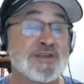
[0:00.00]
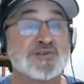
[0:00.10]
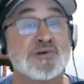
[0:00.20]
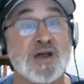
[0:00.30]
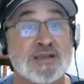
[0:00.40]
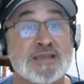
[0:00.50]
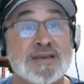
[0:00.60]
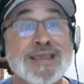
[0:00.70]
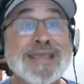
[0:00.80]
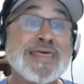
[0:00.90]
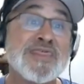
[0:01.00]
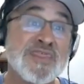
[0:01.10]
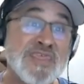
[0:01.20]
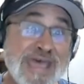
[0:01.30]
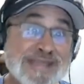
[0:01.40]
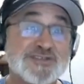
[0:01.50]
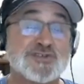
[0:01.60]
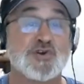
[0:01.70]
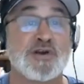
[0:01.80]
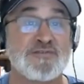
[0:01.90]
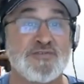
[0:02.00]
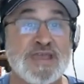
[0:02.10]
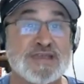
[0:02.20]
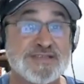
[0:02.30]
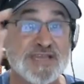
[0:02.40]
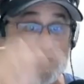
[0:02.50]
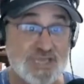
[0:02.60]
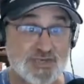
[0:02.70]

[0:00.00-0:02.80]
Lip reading: place rocking. That's starting fast.